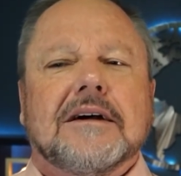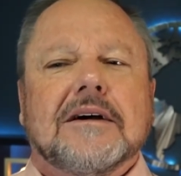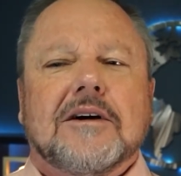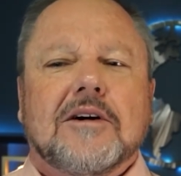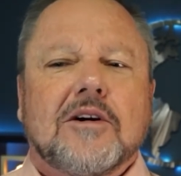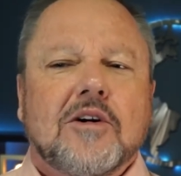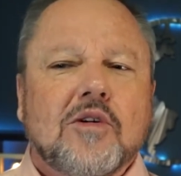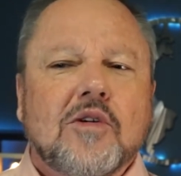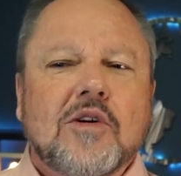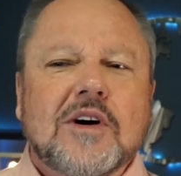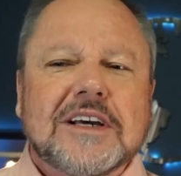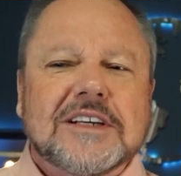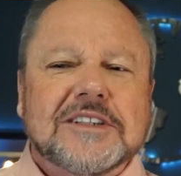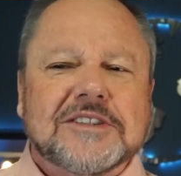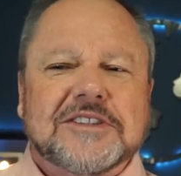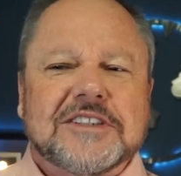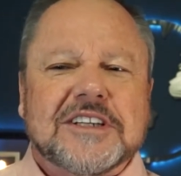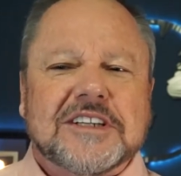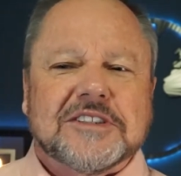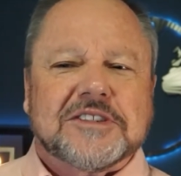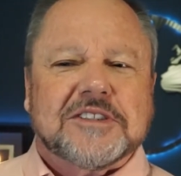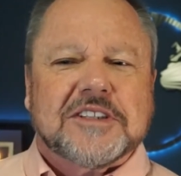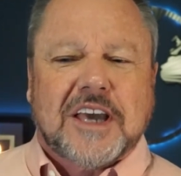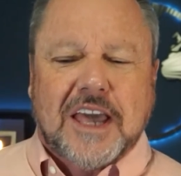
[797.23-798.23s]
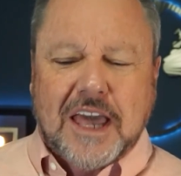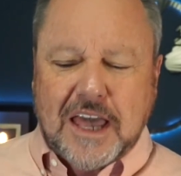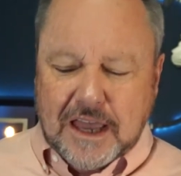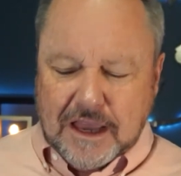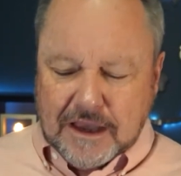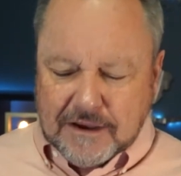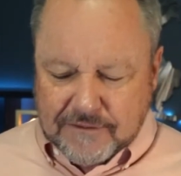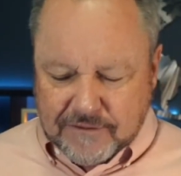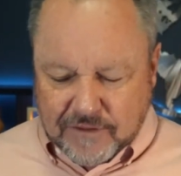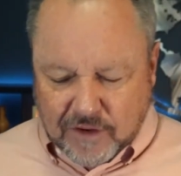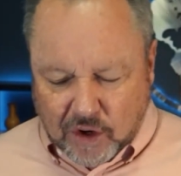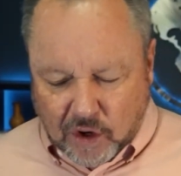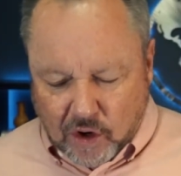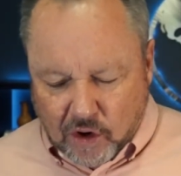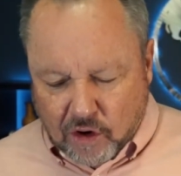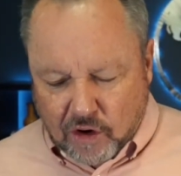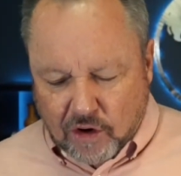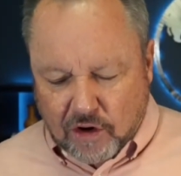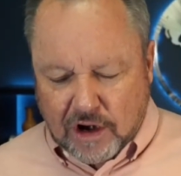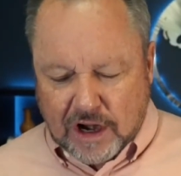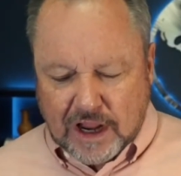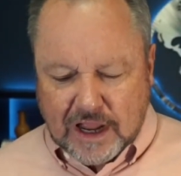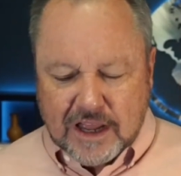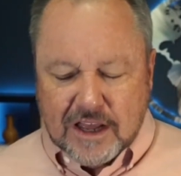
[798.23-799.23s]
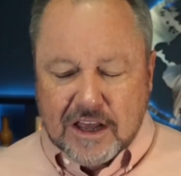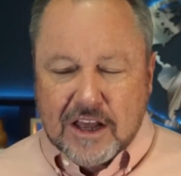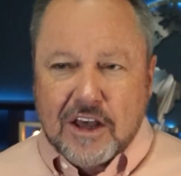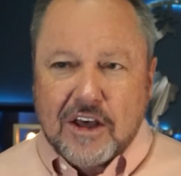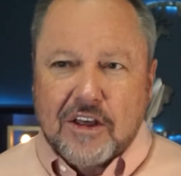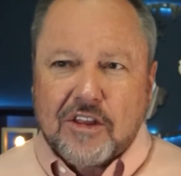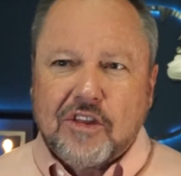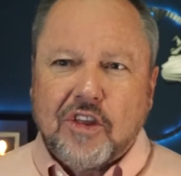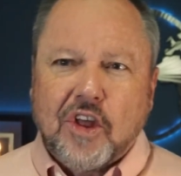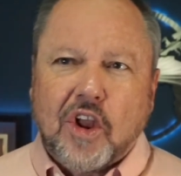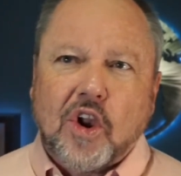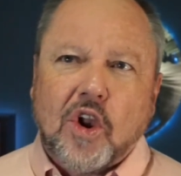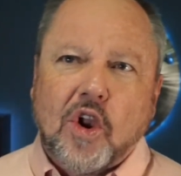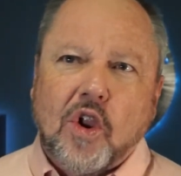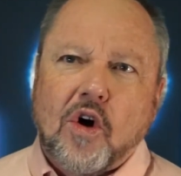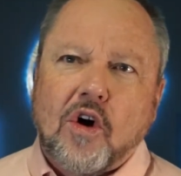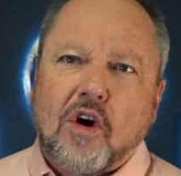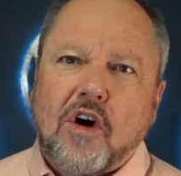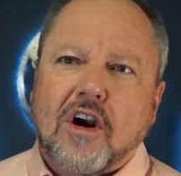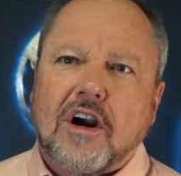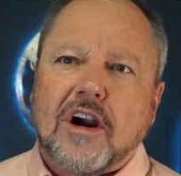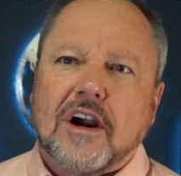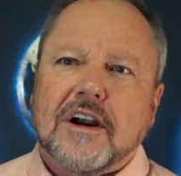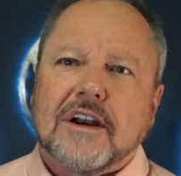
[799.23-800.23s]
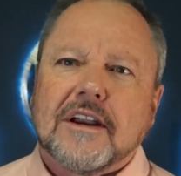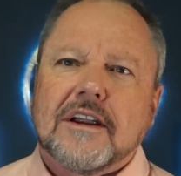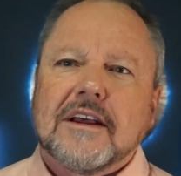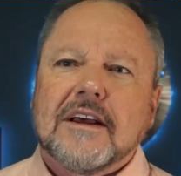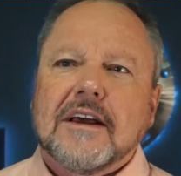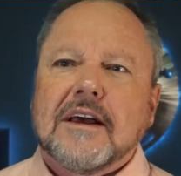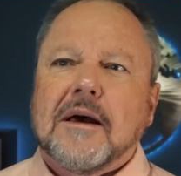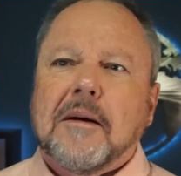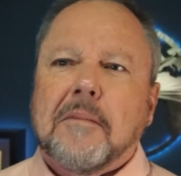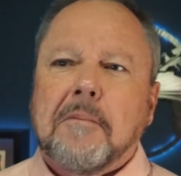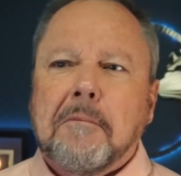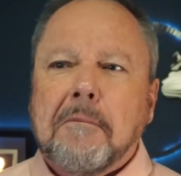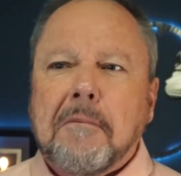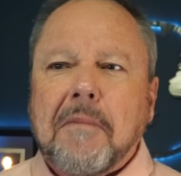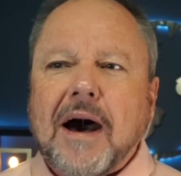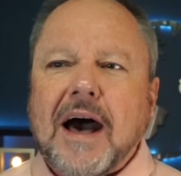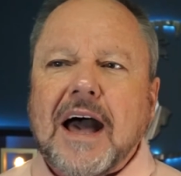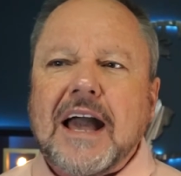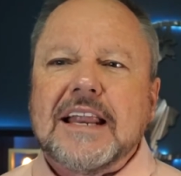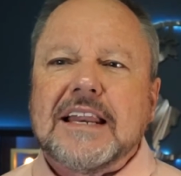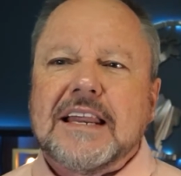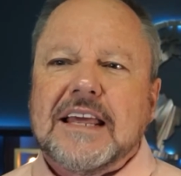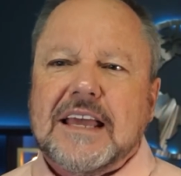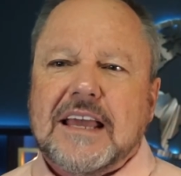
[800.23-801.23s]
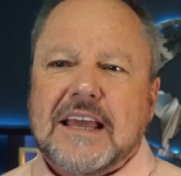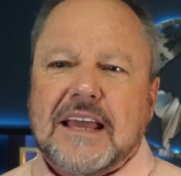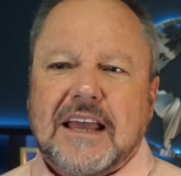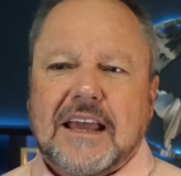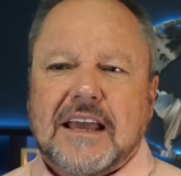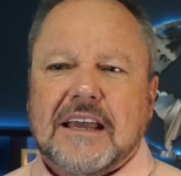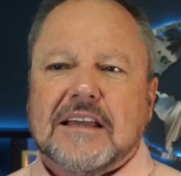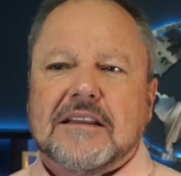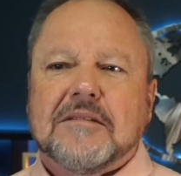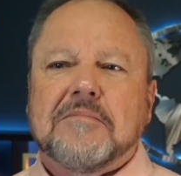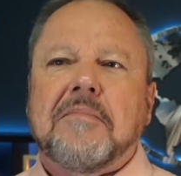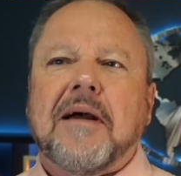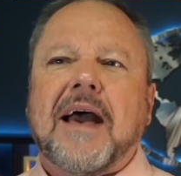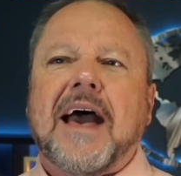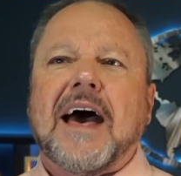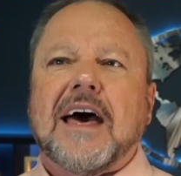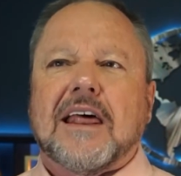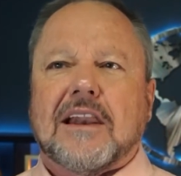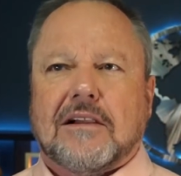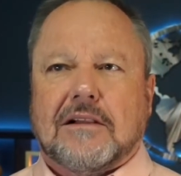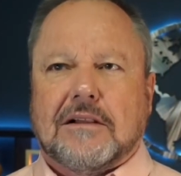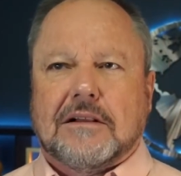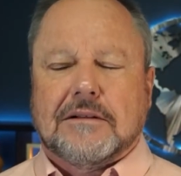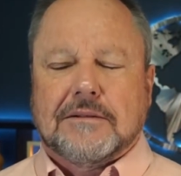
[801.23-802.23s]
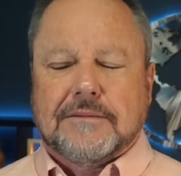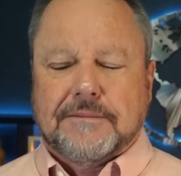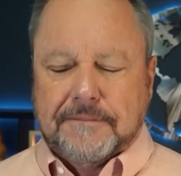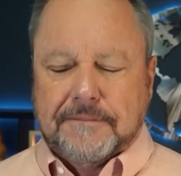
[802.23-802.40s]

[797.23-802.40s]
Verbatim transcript: Who is this King of glory? The Lord, mighty in battle.